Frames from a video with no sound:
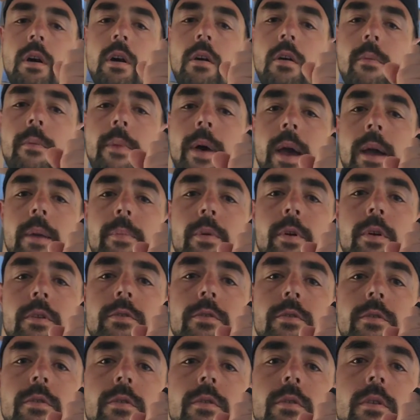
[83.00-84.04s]
call it back
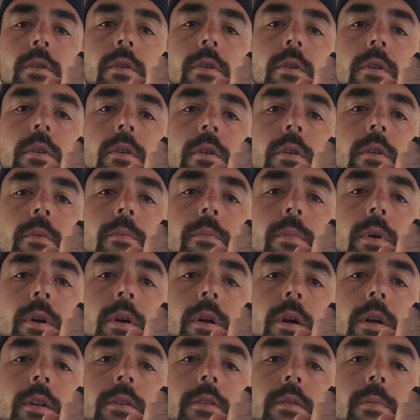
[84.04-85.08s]
pressure,
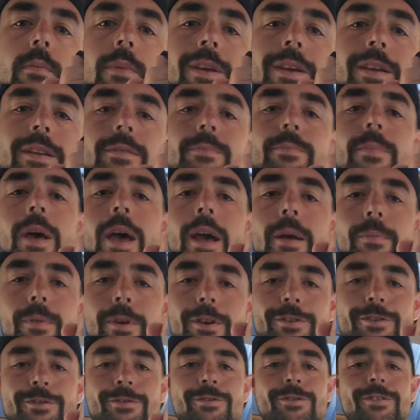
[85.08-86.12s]
but to me, back
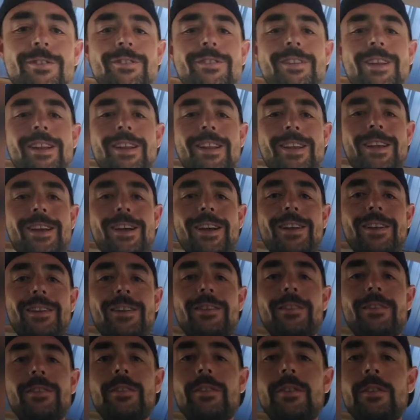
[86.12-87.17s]
pressure is just any kind
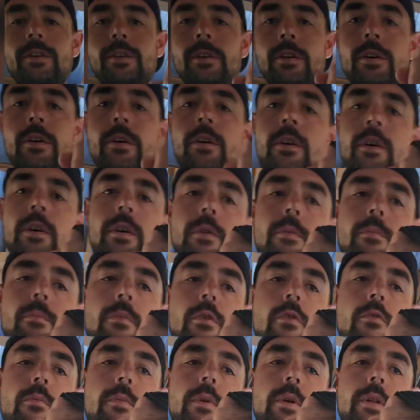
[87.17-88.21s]
of
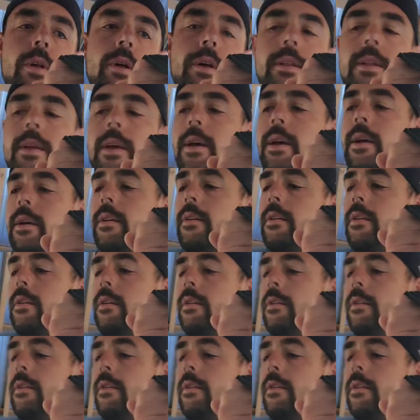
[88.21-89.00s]
movement like that.